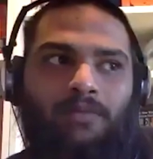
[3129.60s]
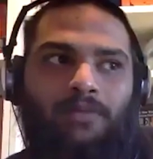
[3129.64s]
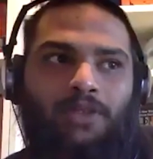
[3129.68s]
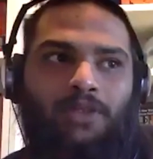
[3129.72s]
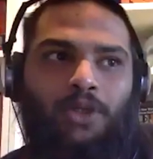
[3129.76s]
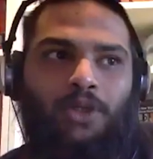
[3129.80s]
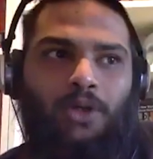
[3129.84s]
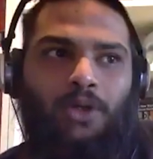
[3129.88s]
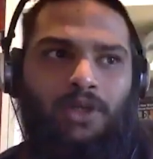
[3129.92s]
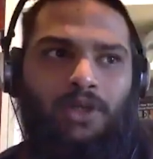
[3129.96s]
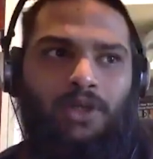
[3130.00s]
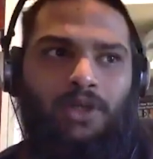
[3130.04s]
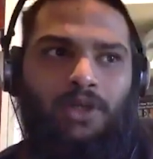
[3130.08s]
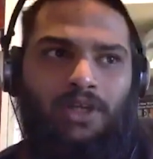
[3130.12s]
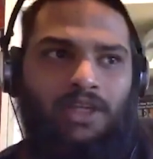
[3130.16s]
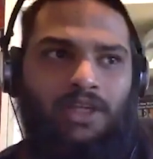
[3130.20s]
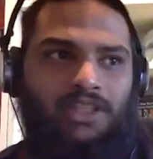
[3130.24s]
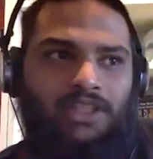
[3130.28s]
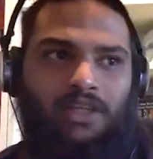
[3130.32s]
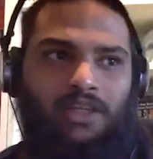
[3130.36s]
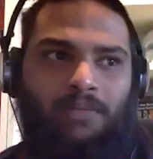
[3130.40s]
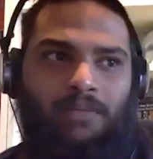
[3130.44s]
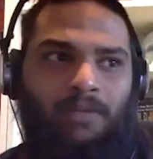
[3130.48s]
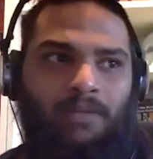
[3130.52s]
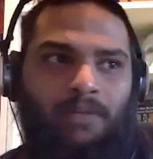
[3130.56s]

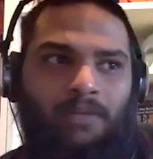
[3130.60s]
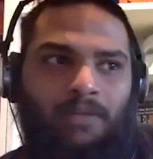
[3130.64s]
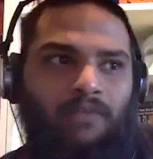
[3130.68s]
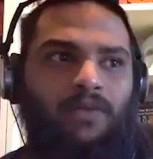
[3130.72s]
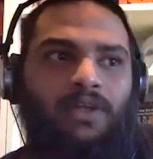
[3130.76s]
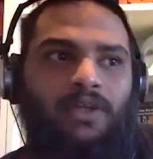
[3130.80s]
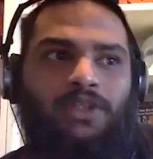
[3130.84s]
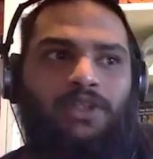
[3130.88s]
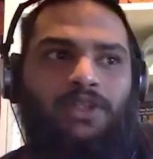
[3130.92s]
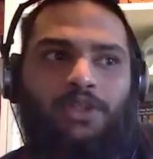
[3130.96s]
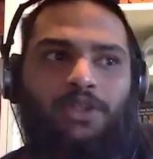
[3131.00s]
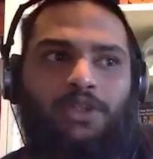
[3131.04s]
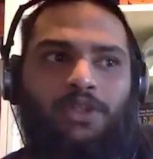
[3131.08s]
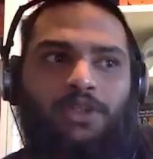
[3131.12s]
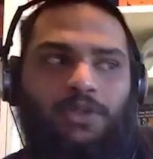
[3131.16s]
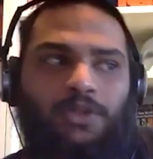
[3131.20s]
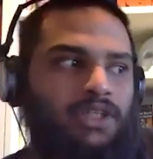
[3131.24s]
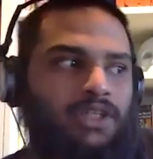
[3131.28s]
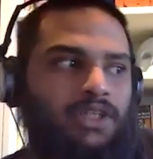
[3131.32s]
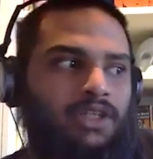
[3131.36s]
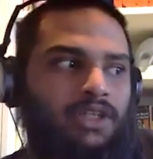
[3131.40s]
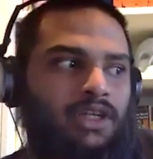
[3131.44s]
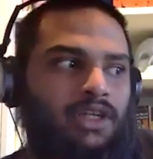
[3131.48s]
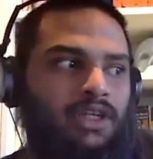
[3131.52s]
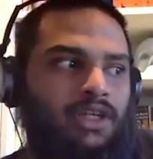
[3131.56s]
tokenism and virtue
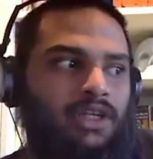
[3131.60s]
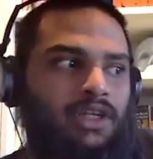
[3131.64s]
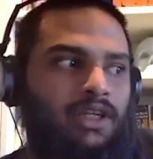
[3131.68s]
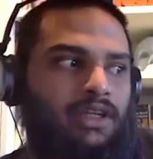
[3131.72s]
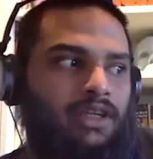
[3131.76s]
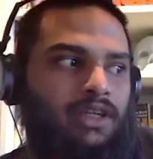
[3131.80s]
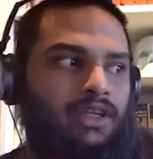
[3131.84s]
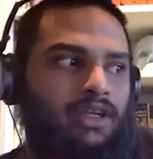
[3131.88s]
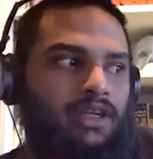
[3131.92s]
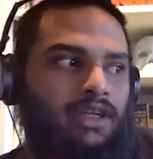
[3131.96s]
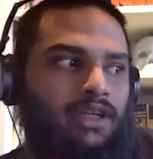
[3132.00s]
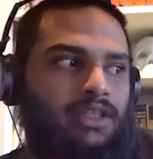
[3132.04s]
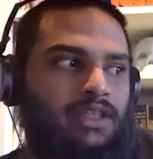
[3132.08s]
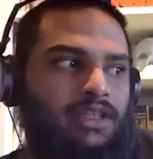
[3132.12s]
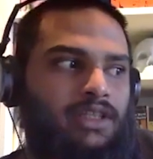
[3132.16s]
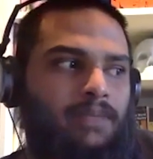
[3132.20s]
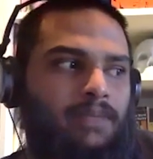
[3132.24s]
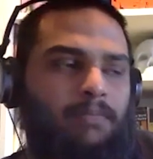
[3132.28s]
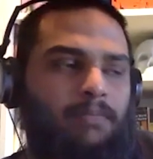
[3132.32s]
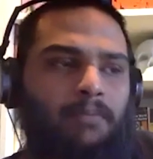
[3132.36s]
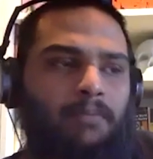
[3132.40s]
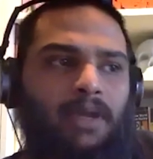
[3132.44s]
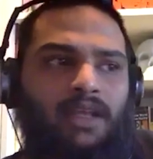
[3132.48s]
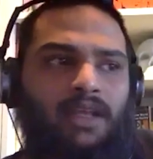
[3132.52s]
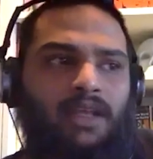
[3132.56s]
signaling is a
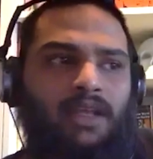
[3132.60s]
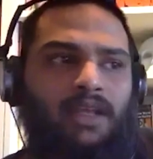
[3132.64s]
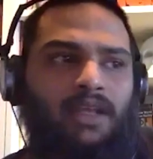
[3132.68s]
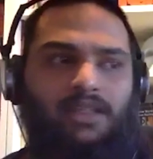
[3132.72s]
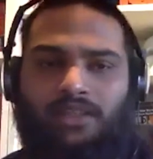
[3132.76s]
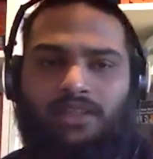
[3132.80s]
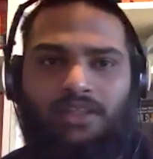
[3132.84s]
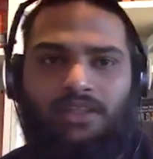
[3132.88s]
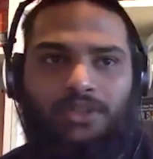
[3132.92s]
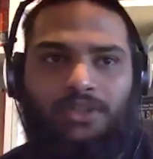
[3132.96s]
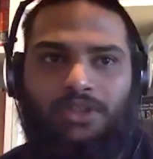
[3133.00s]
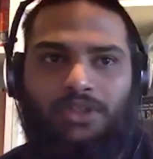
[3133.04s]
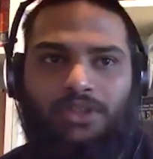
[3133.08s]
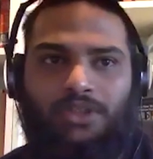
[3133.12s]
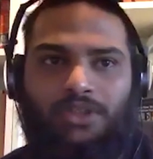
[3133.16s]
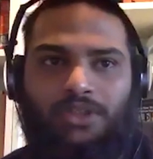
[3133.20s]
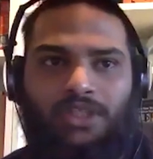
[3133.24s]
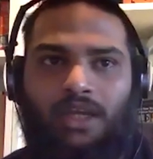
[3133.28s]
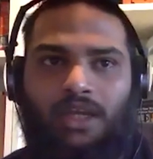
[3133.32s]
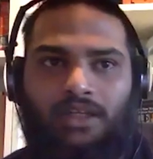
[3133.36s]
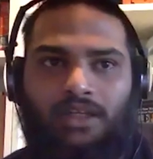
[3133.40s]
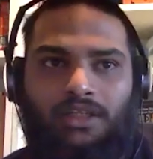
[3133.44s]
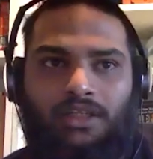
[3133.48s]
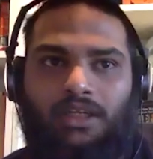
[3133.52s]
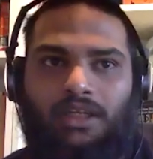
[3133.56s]
mainstay in
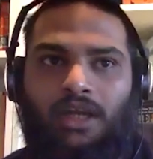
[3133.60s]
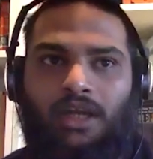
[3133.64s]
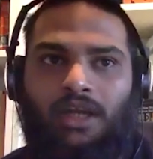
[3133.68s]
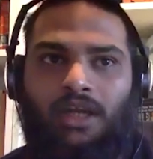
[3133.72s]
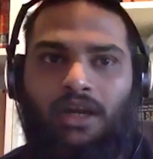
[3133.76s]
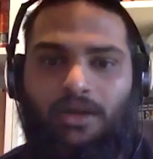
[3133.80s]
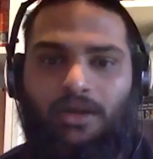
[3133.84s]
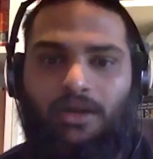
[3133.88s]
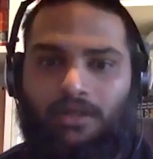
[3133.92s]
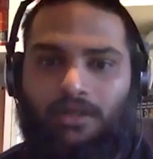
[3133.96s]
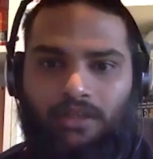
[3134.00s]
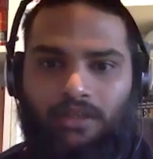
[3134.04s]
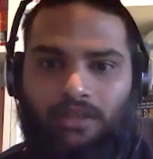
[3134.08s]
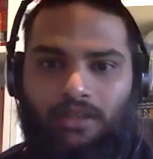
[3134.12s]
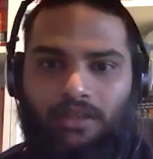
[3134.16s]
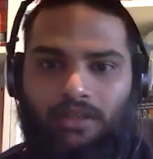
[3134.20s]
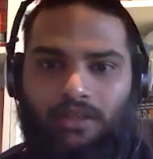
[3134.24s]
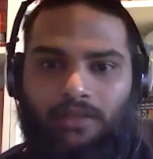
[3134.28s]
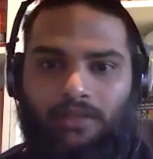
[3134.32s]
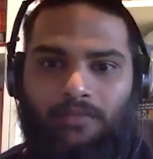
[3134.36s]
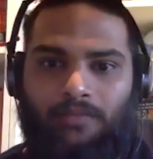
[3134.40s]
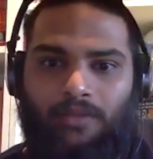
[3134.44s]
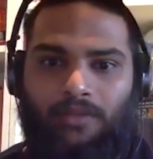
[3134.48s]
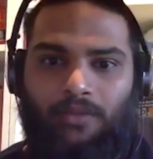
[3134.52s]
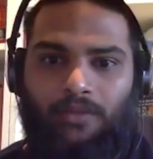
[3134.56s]
society currently,
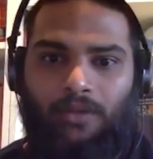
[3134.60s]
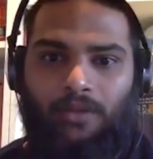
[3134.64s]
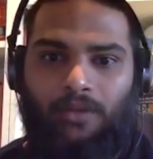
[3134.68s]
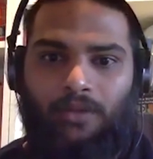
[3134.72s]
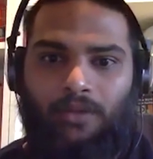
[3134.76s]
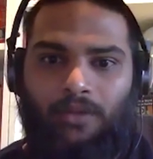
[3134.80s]
right?